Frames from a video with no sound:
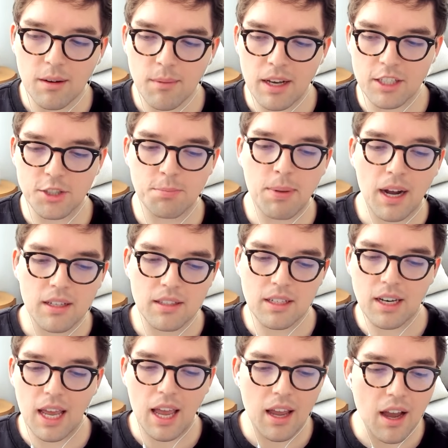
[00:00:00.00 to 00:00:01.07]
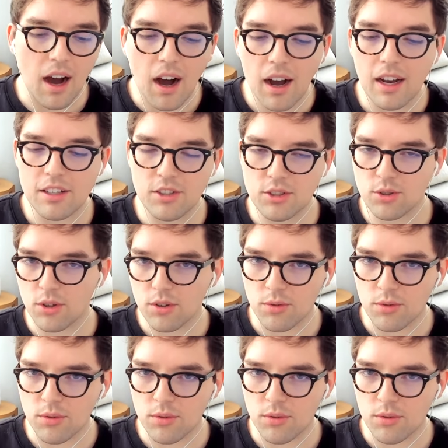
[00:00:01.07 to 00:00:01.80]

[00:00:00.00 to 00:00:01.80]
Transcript: expect an AI to sort